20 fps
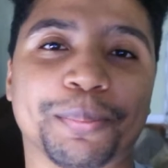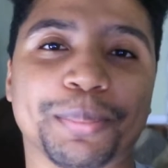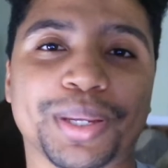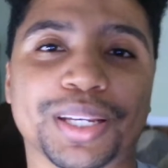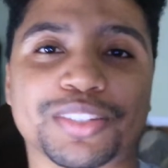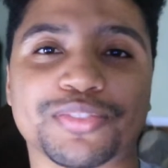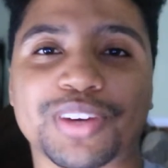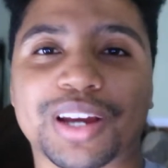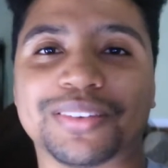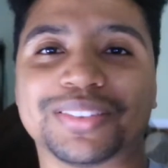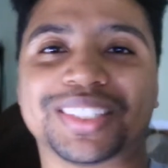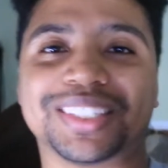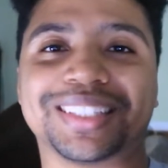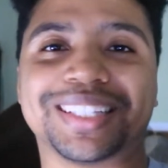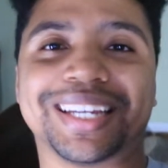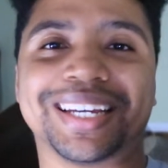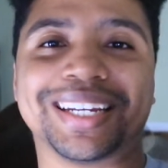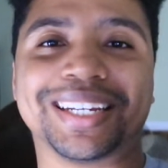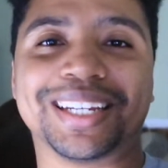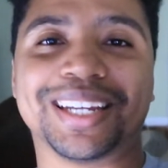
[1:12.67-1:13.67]
PS5
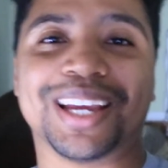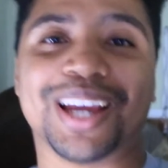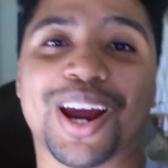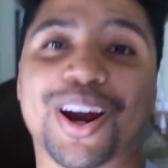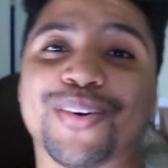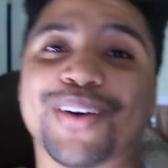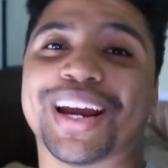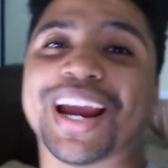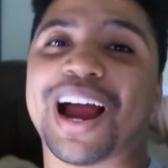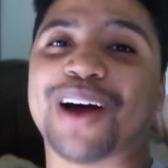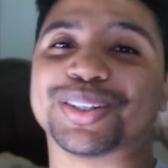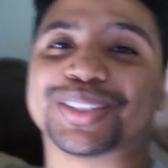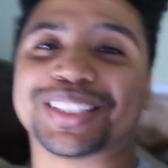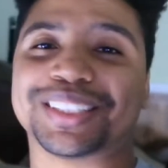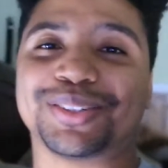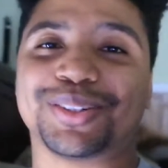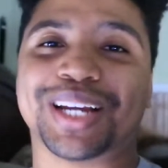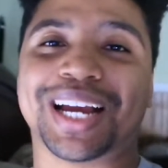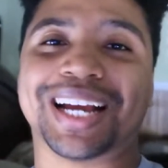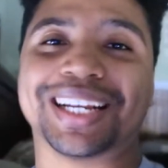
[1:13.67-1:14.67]
today all right I'll
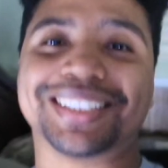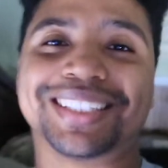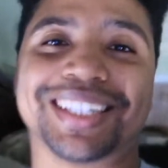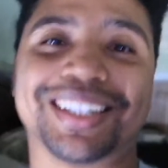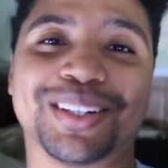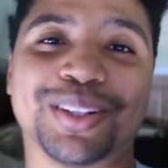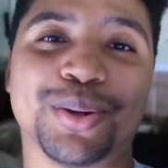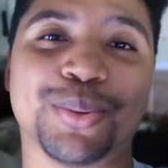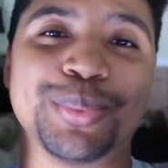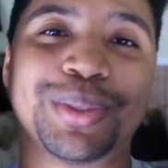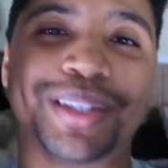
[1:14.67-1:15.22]
see you guys in a little